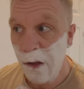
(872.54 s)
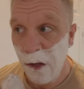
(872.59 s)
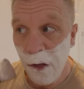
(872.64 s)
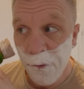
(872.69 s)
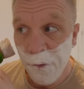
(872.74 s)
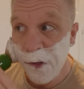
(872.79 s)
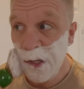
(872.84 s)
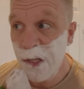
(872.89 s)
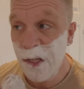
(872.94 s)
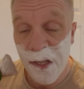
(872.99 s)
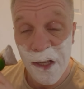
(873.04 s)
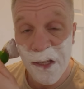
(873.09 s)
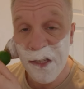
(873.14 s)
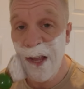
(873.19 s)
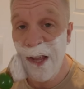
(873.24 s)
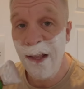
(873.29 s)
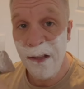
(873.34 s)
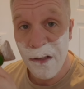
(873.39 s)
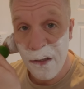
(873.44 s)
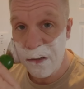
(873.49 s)
if it's the
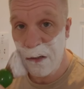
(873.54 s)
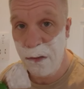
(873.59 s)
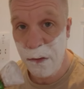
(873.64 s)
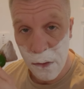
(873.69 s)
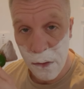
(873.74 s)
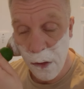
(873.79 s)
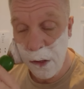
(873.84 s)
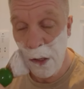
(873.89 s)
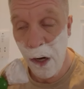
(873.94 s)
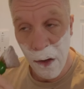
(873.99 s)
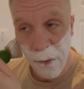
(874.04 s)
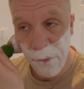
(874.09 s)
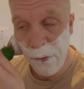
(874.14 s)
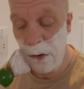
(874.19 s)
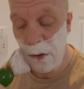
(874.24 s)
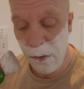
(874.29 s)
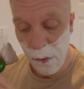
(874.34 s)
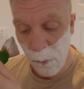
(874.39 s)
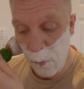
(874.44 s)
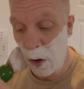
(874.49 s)
sense, you know, if
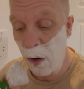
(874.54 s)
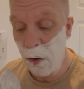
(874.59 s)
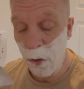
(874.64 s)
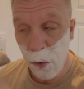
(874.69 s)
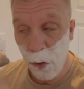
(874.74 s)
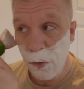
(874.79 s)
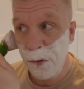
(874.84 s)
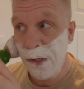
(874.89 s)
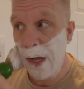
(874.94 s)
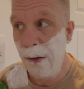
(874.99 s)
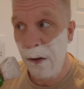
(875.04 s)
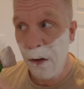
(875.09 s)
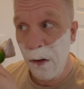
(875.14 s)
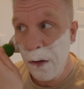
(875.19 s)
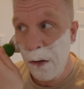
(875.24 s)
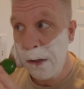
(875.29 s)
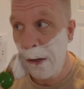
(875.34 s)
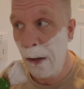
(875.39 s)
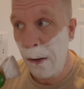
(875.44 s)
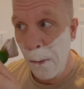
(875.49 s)
you, well, I called out
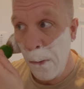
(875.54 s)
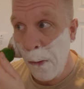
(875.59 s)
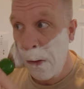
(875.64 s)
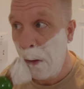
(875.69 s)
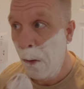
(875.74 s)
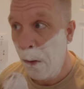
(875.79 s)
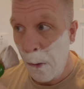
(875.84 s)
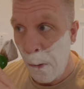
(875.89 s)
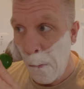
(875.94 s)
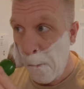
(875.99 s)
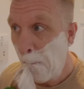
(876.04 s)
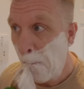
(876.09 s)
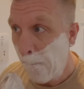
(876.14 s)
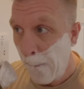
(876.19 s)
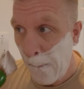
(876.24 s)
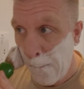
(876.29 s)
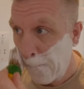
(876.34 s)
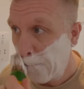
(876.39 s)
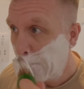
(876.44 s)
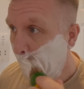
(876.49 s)
earlier,
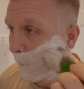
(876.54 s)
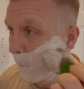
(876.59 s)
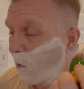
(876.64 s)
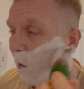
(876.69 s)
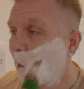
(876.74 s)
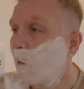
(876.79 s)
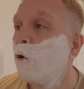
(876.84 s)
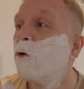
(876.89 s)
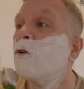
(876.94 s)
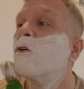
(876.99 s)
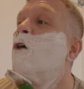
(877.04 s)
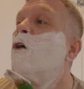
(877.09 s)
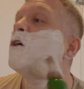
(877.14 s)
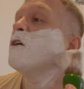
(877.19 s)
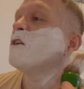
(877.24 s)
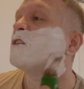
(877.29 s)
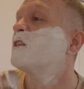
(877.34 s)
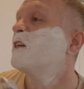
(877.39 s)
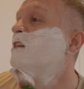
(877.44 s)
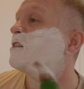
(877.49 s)
they your
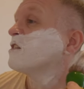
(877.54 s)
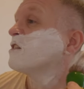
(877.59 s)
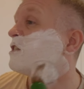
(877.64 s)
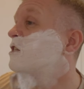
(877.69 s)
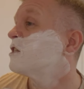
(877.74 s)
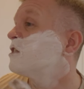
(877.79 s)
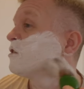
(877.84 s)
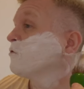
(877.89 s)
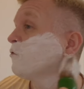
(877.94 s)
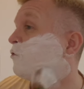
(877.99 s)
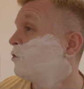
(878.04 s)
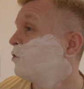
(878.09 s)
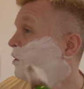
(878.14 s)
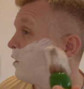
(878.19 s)
kind of sense this is for